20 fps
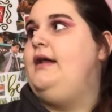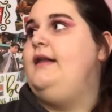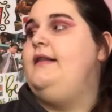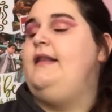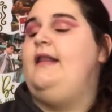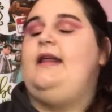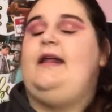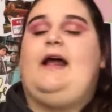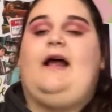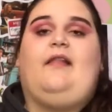And
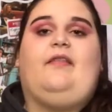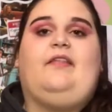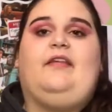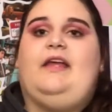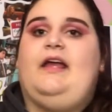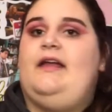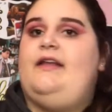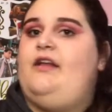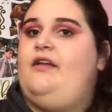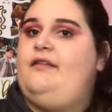like at the
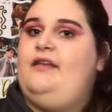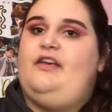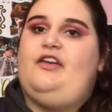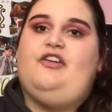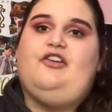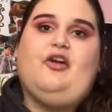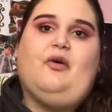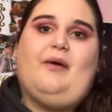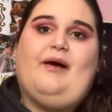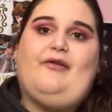end, I was like, you
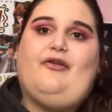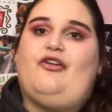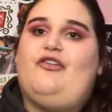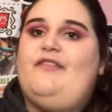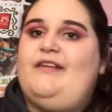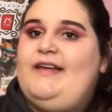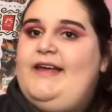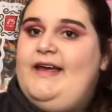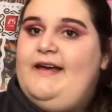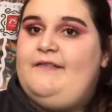know what? I don't
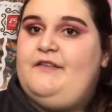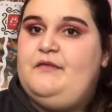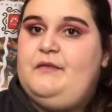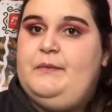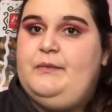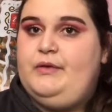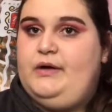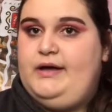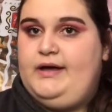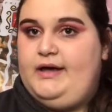even care if these
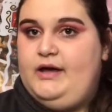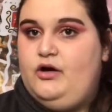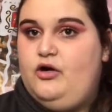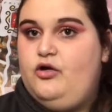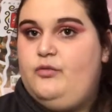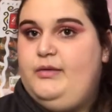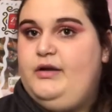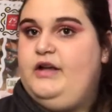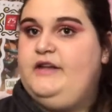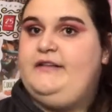people get killed
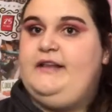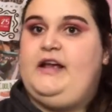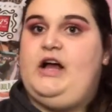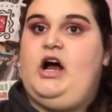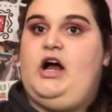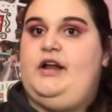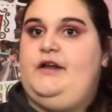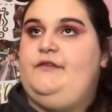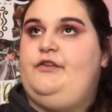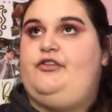because they
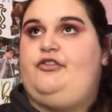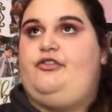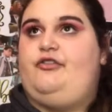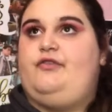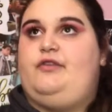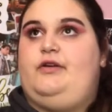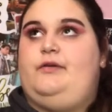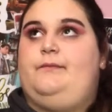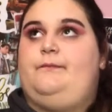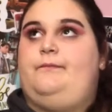kind of deserve
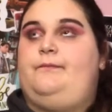it.